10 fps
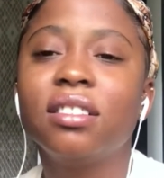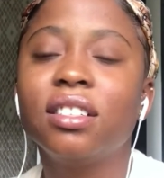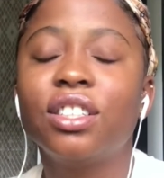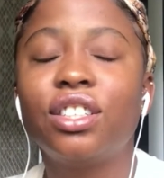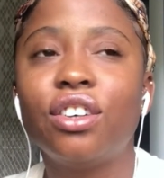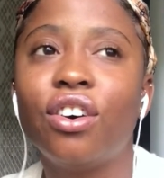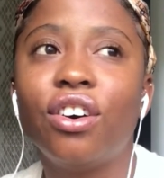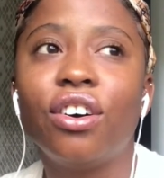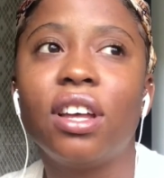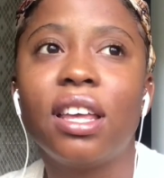
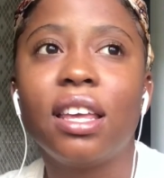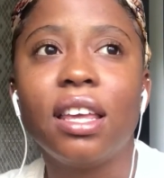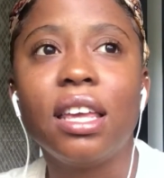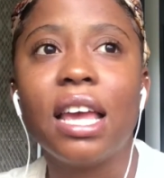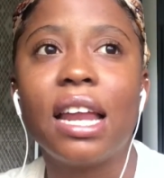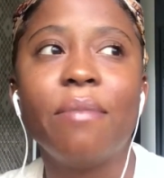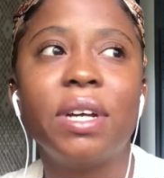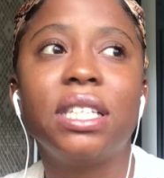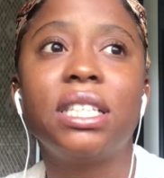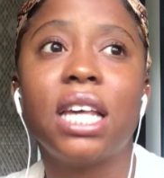So yeah, they
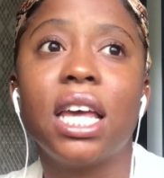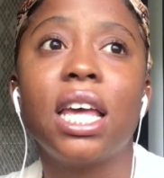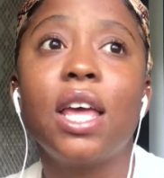must say